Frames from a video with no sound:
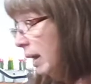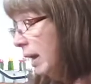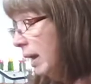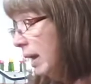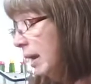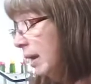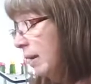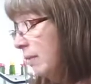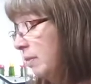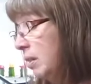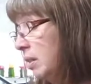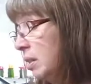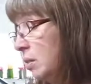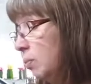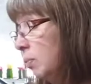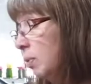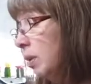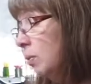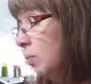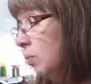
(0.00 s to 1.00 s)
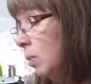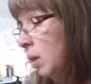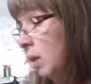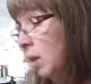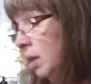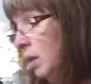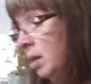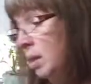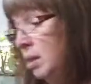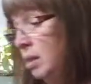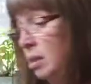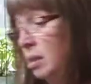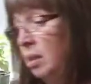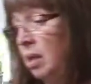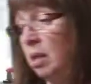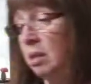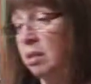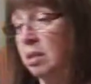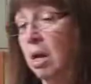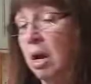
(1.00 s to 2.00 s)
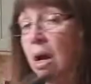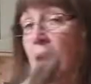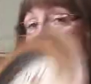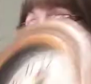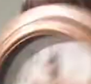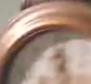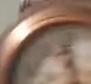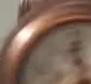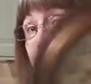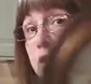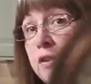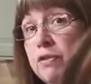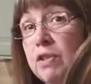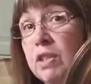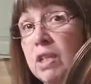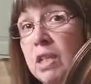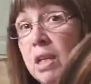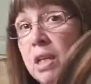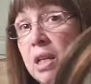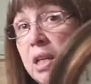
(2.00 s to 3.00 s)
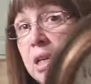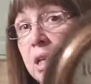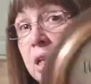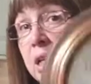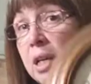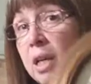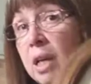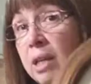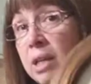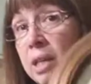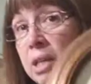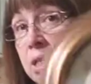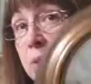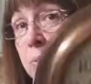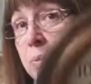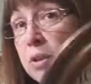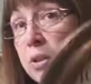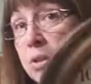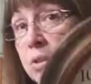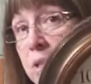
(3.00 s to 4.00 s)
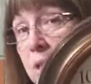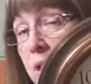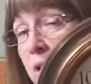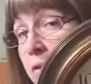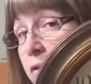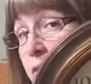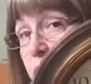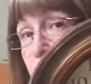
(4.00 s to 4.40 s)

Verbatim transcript: And this one was a dollar fifty, and this one will sell